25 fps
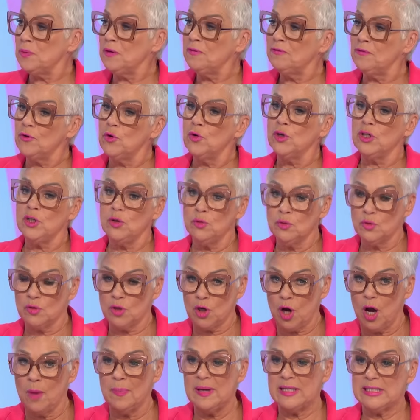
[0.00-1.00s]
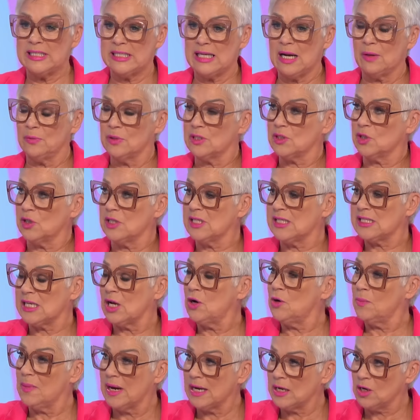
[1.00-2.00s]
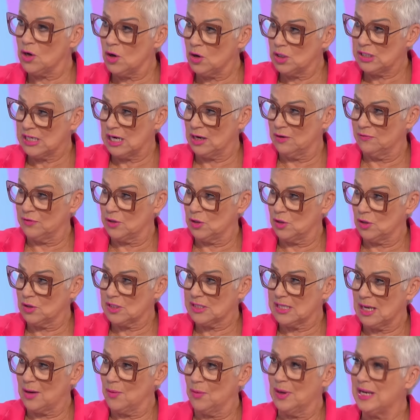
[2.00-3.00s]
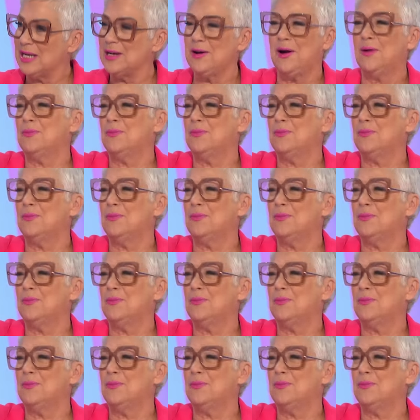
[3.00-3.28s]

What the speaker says: before you commented, I was going to say, oh, my God, how have you lost that weight? No, I